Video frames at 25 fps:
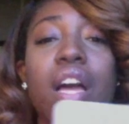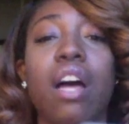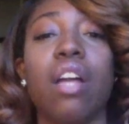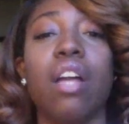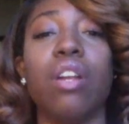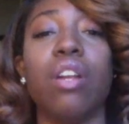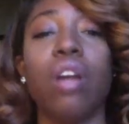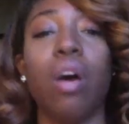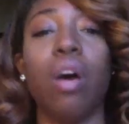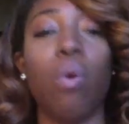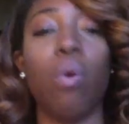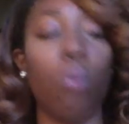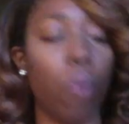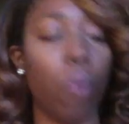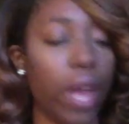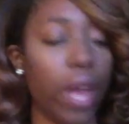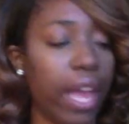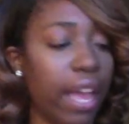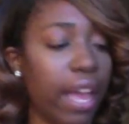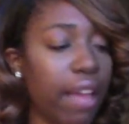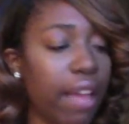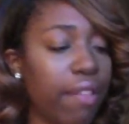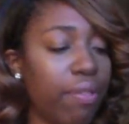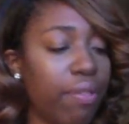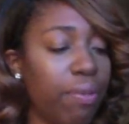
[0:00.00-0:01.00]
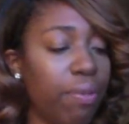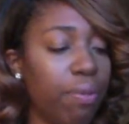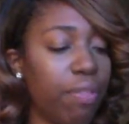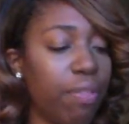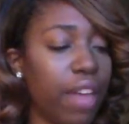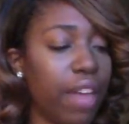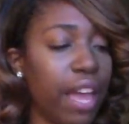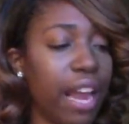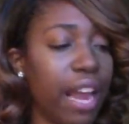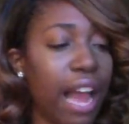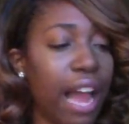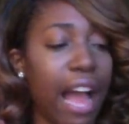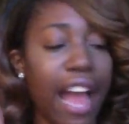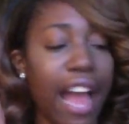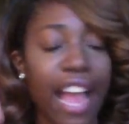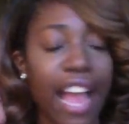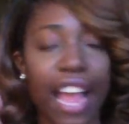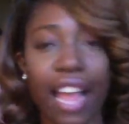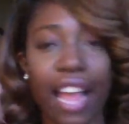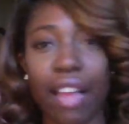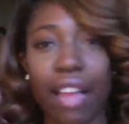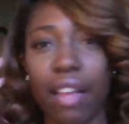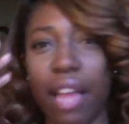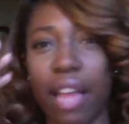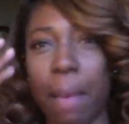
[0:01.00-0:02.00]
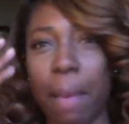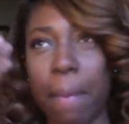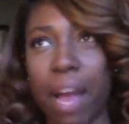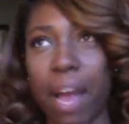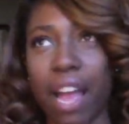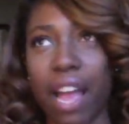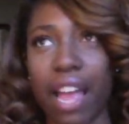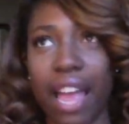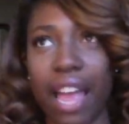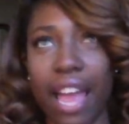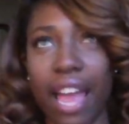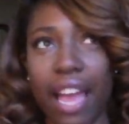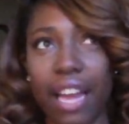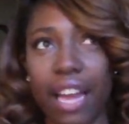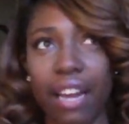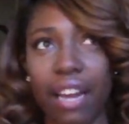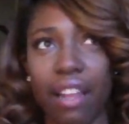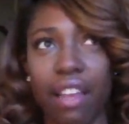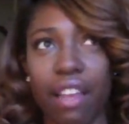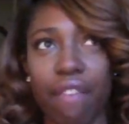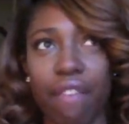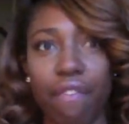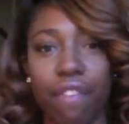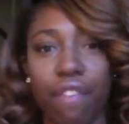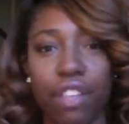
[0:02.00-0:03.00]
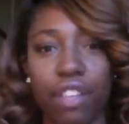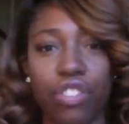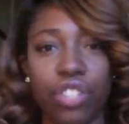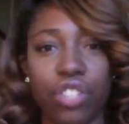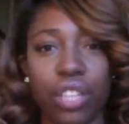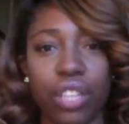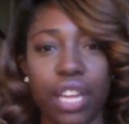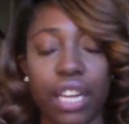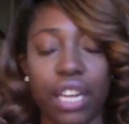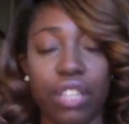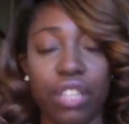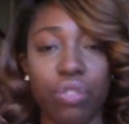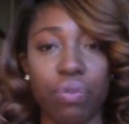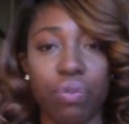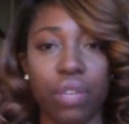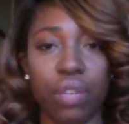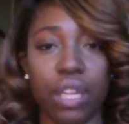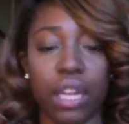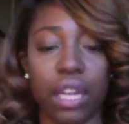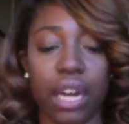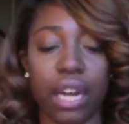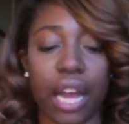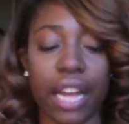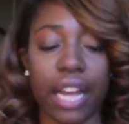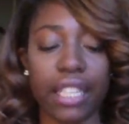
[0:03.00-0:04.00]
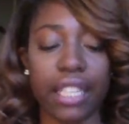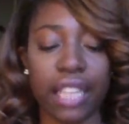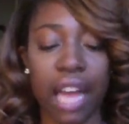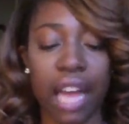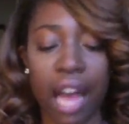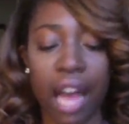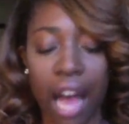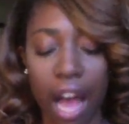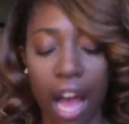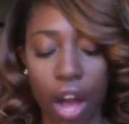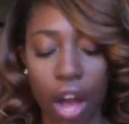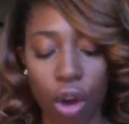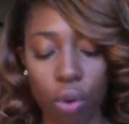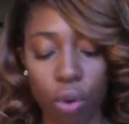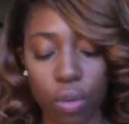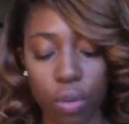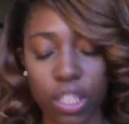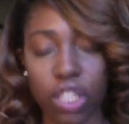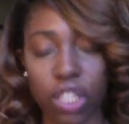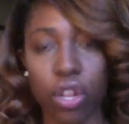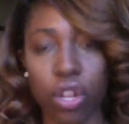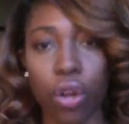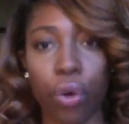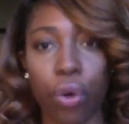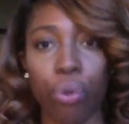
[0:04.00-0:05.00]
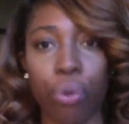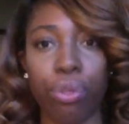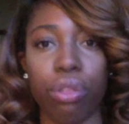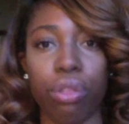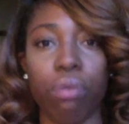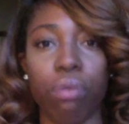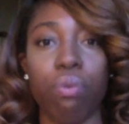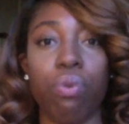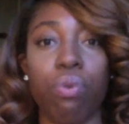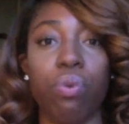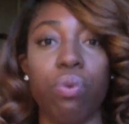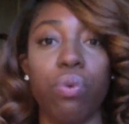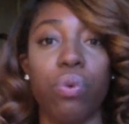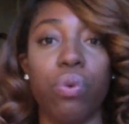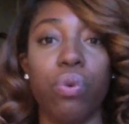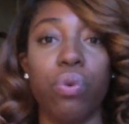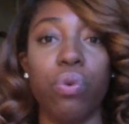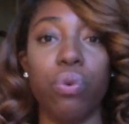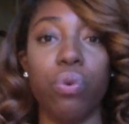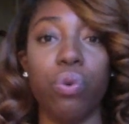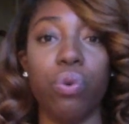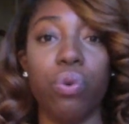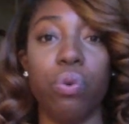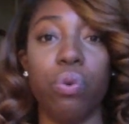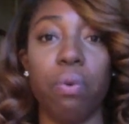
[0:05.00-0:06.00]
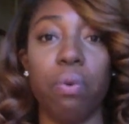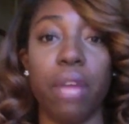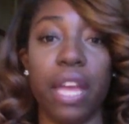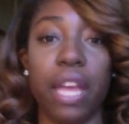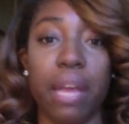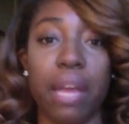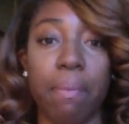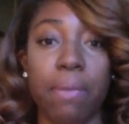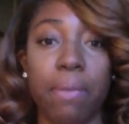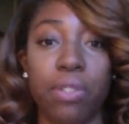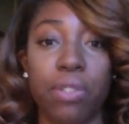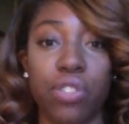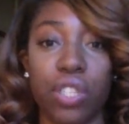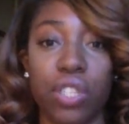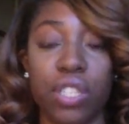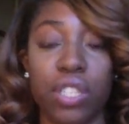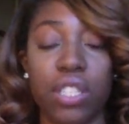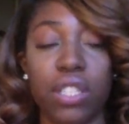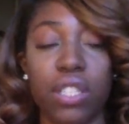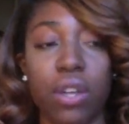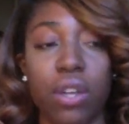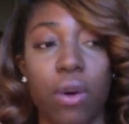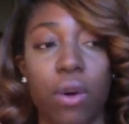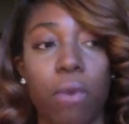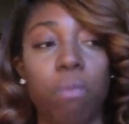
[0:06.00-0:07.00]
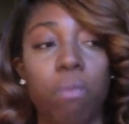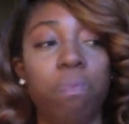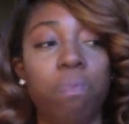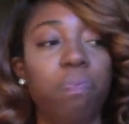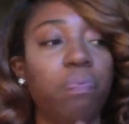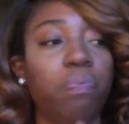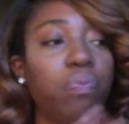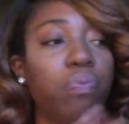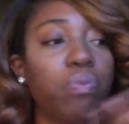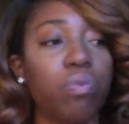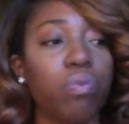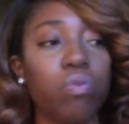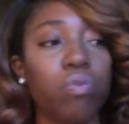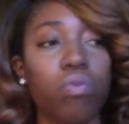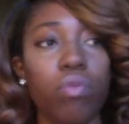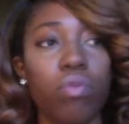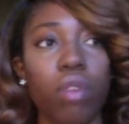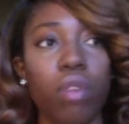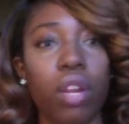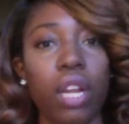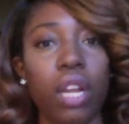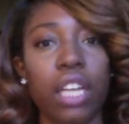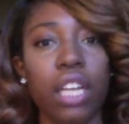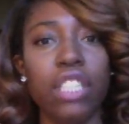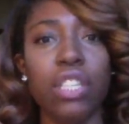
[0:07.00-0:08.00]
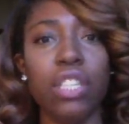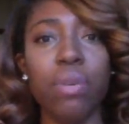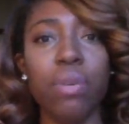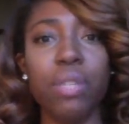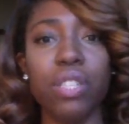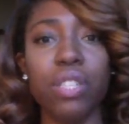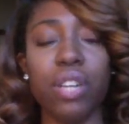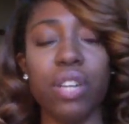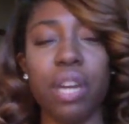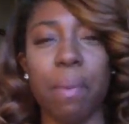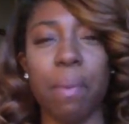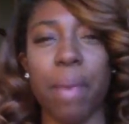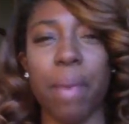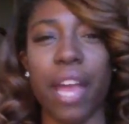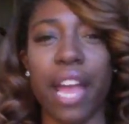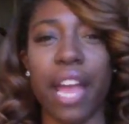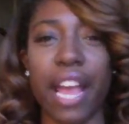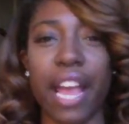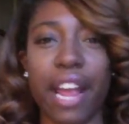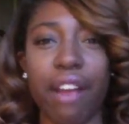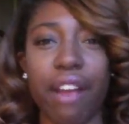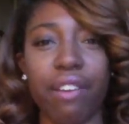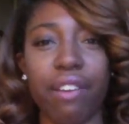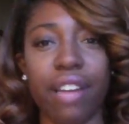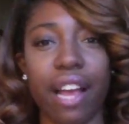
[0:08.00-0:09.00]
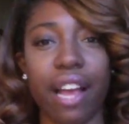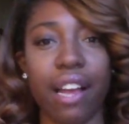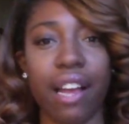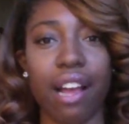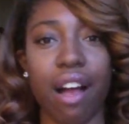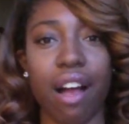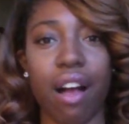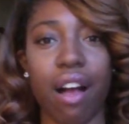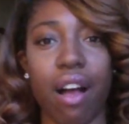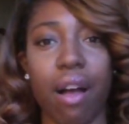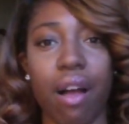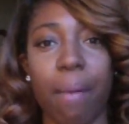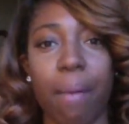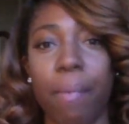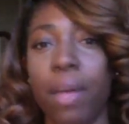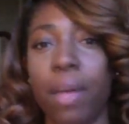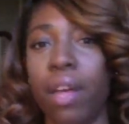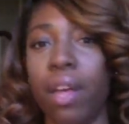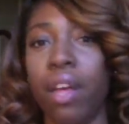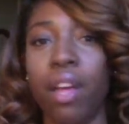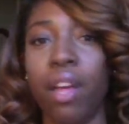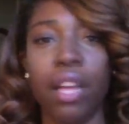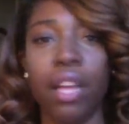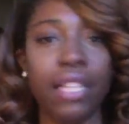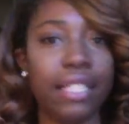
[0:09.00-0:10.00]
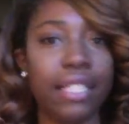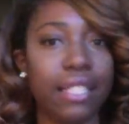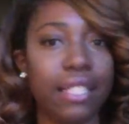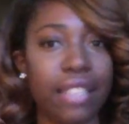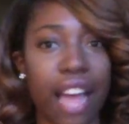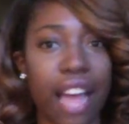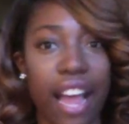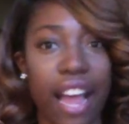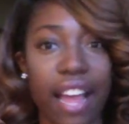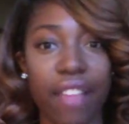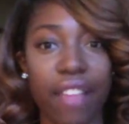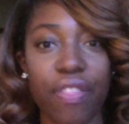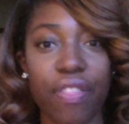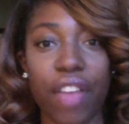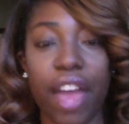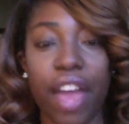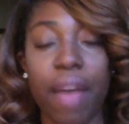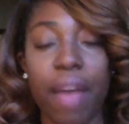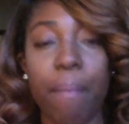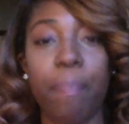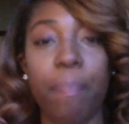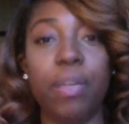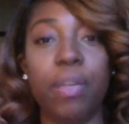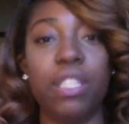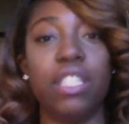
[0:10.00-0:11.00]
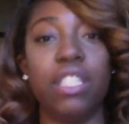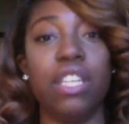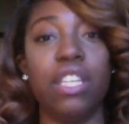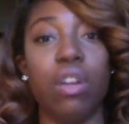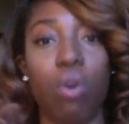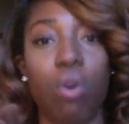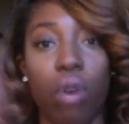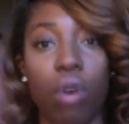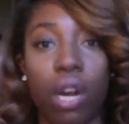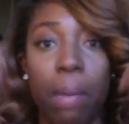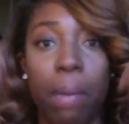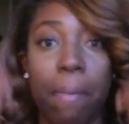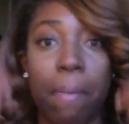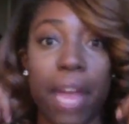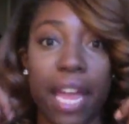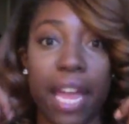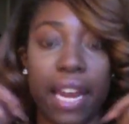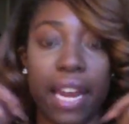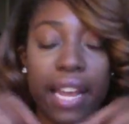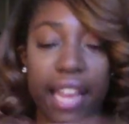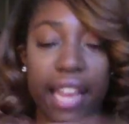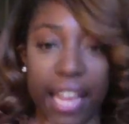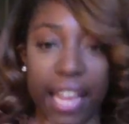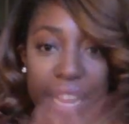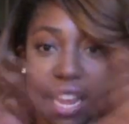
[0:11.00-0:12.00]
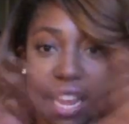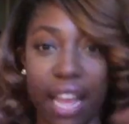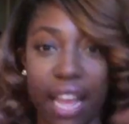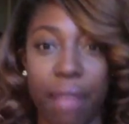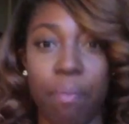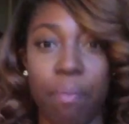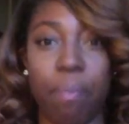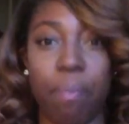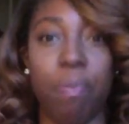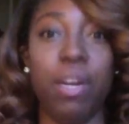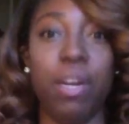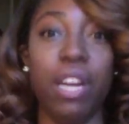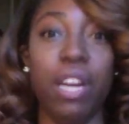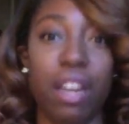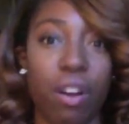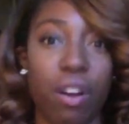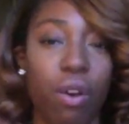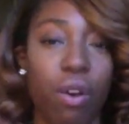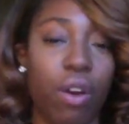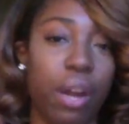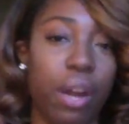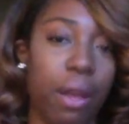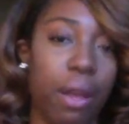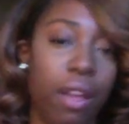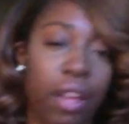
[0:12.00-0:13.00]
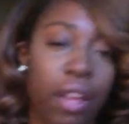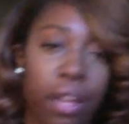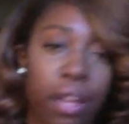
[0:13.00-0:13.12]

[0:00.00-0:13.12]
a wig that I in my head can vision that it's really nice, I always go through Google Images. So it's always going to be a hair.com site that puts it on the mannequin, and putting it on